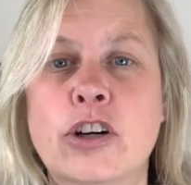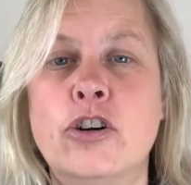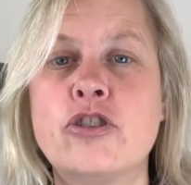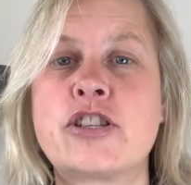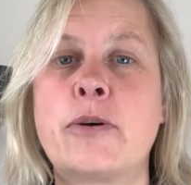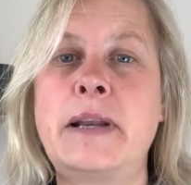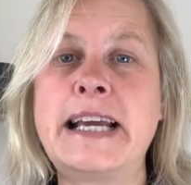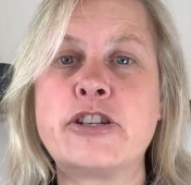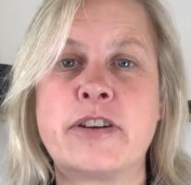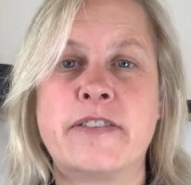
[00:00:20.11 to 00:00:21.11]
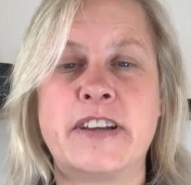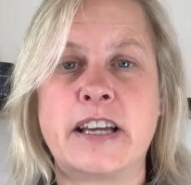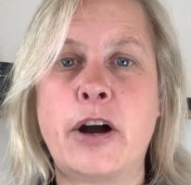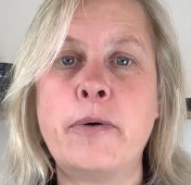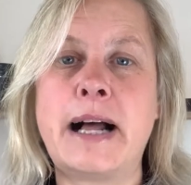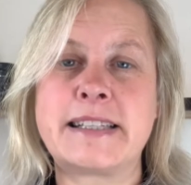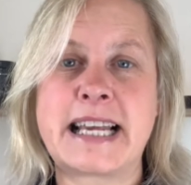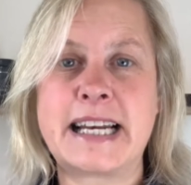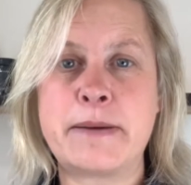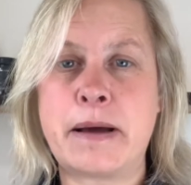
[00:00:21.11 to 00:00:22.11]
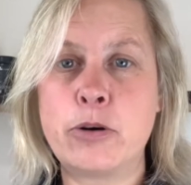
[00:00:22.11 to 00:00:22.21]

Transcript: Also, later in the video, I'll tell you my